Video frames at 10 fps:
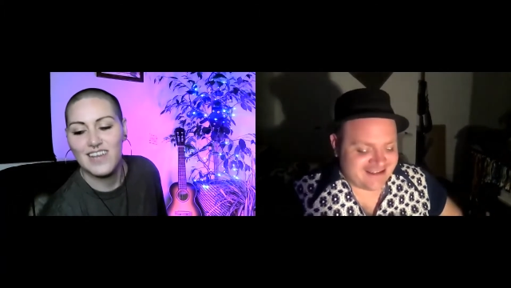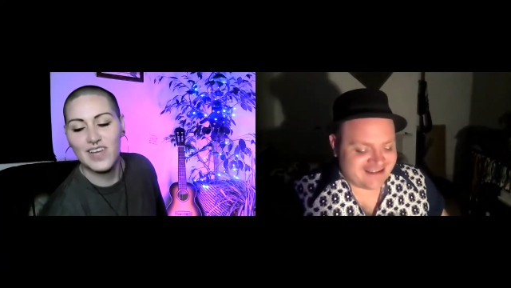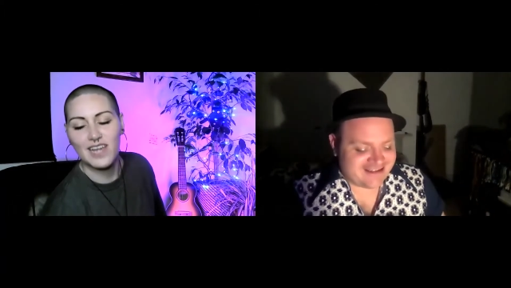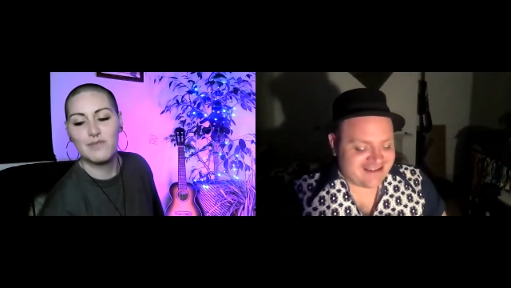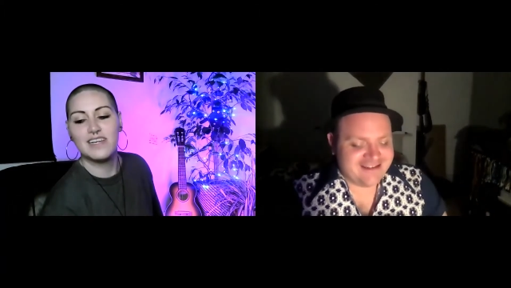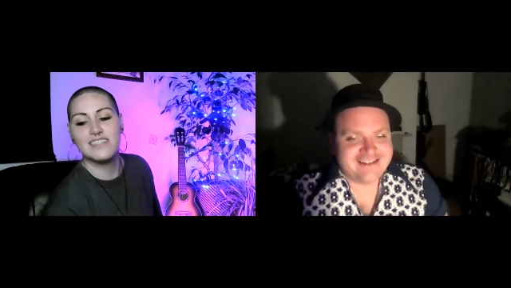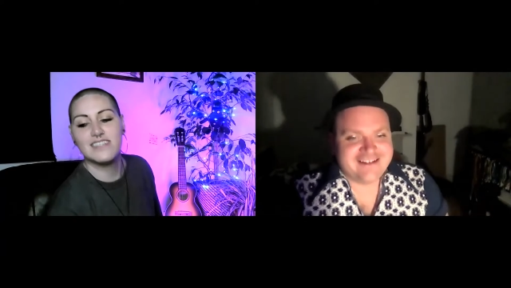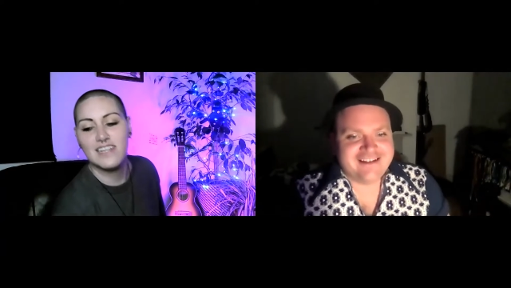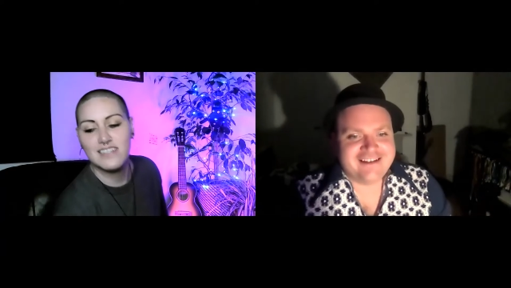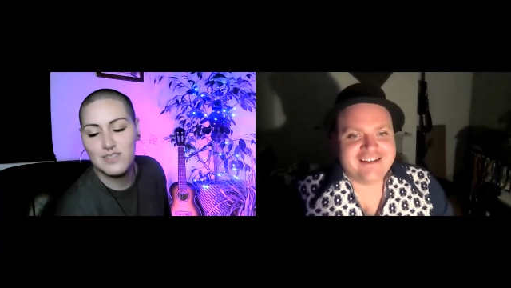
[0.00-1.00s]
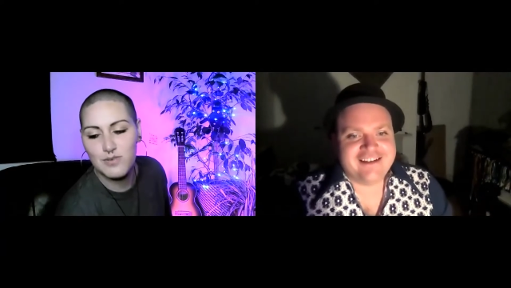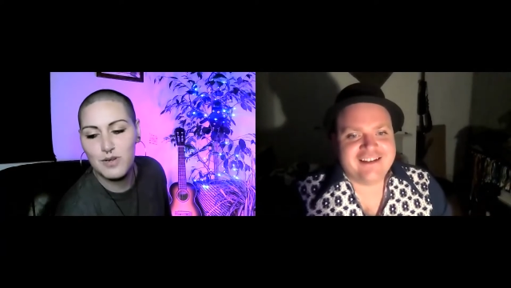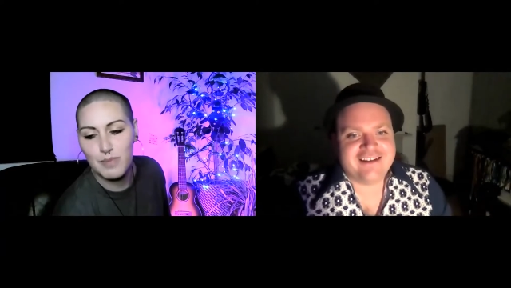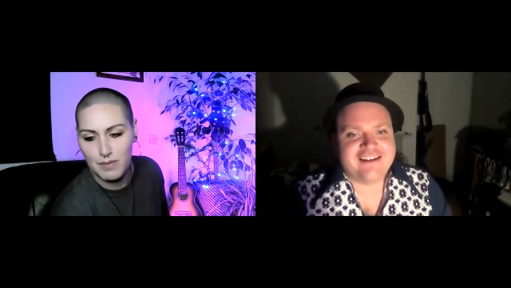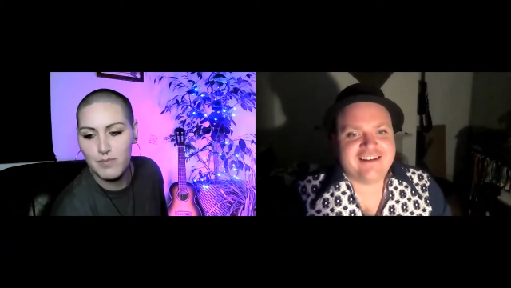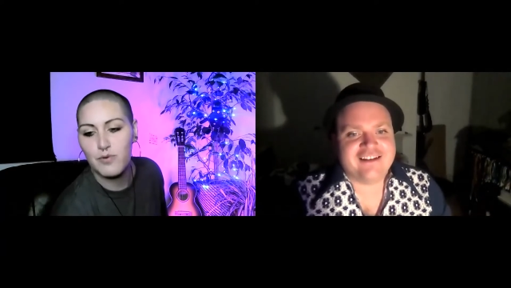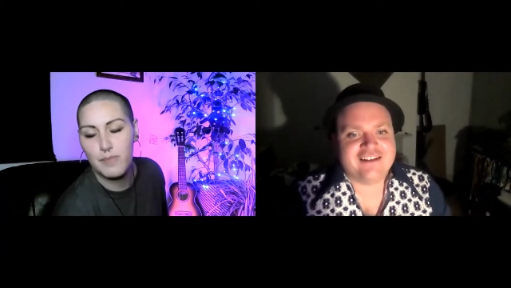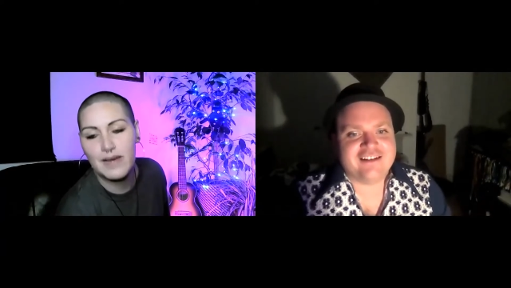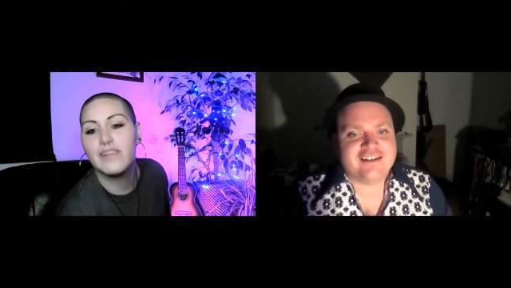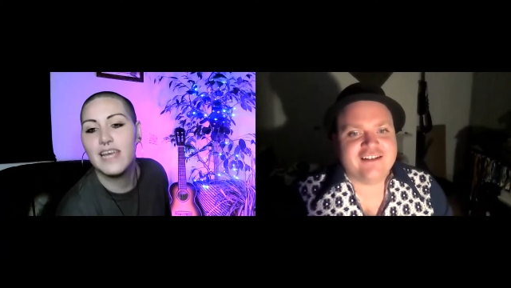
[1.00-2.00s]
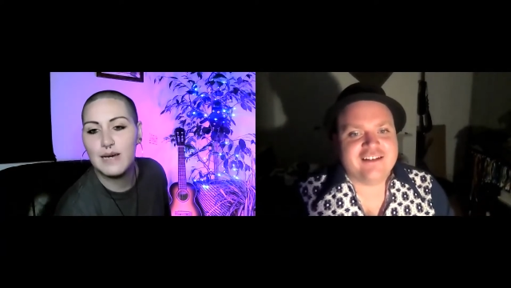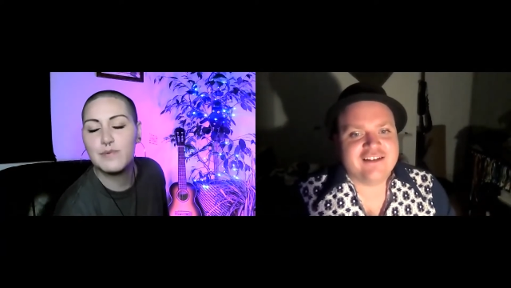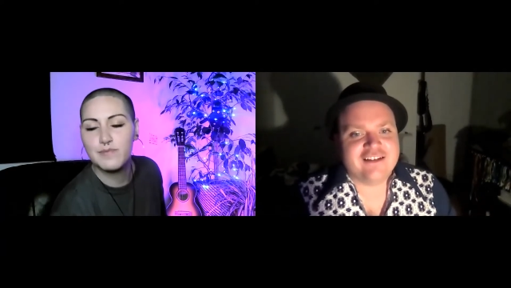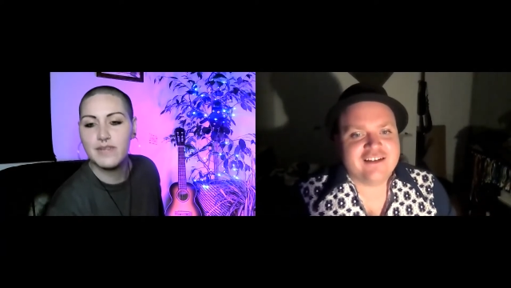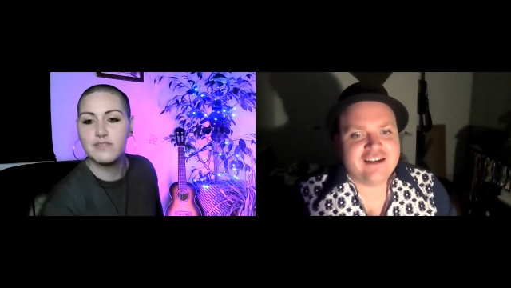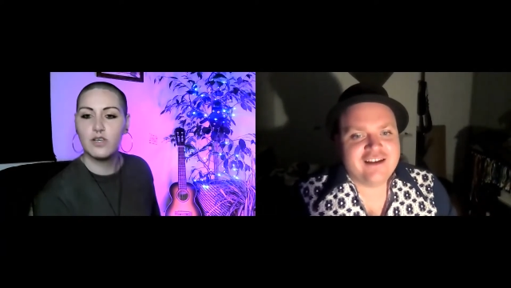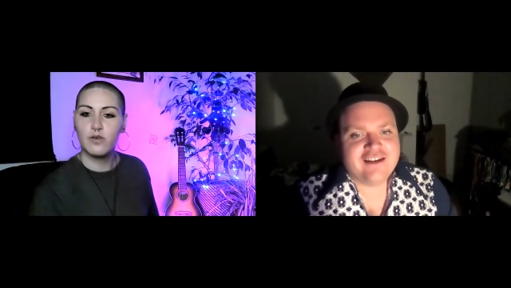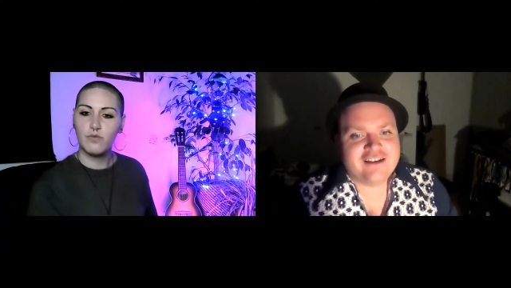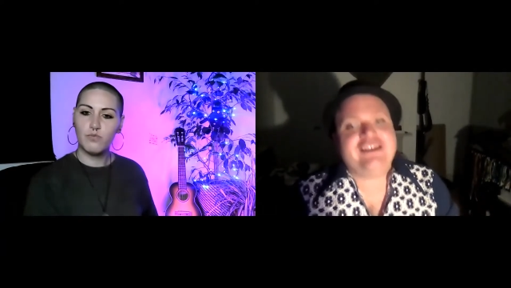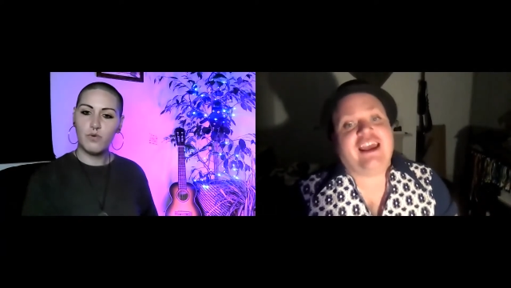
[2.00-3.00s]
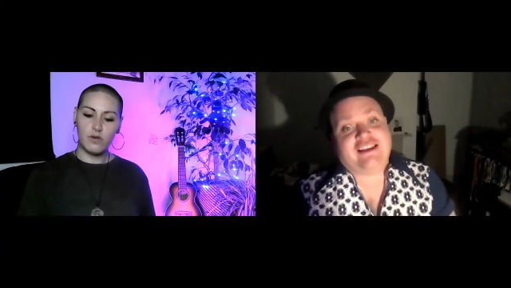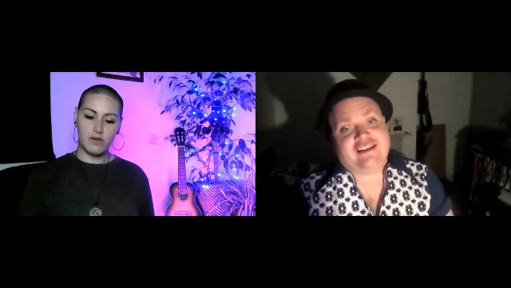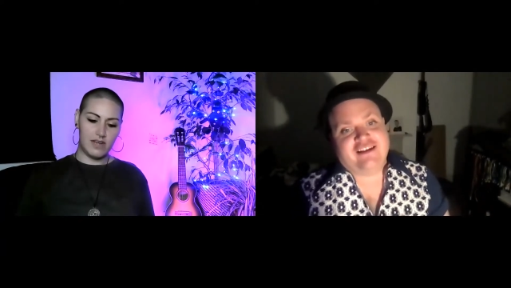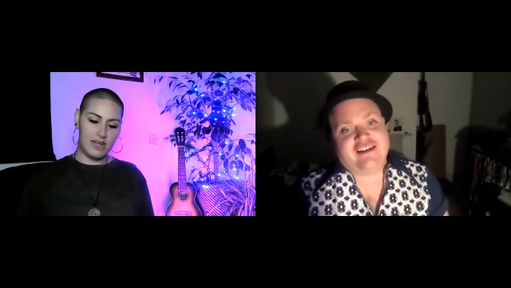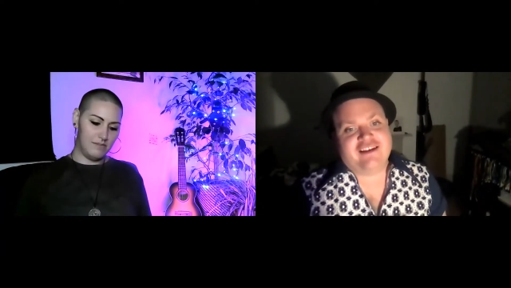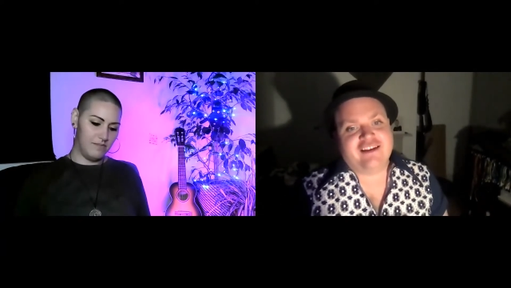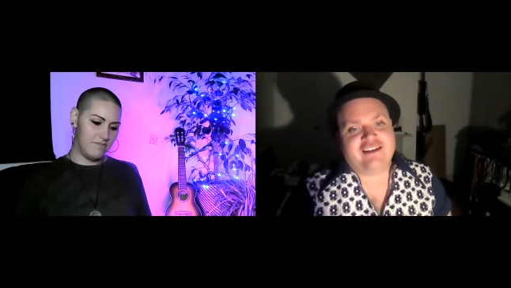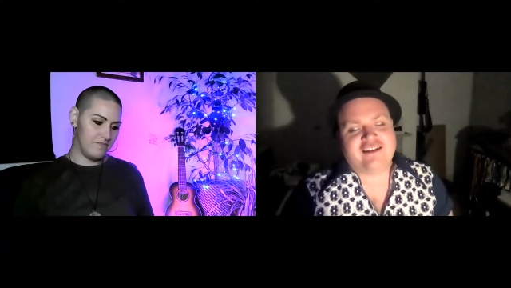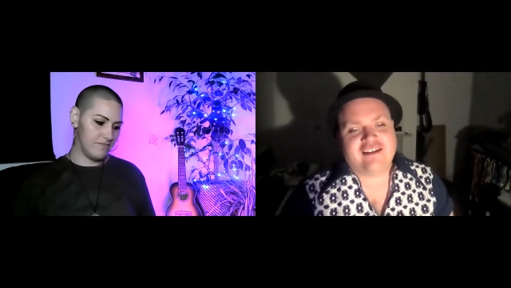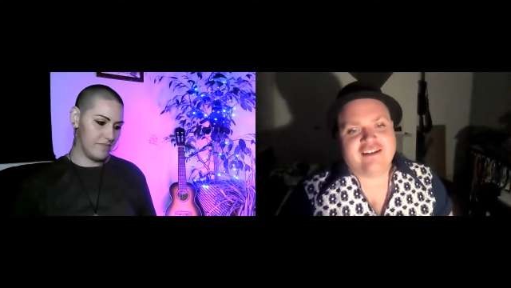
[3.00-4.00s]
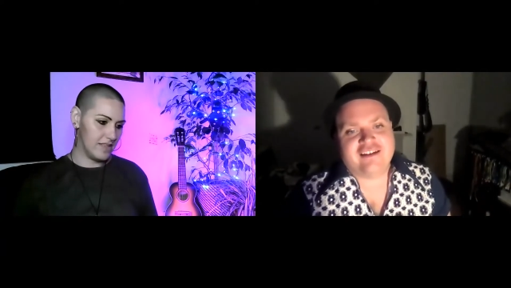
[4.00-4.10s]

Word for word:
Speaker 1: okay, well let, us talk a bit more about the album then. So what um,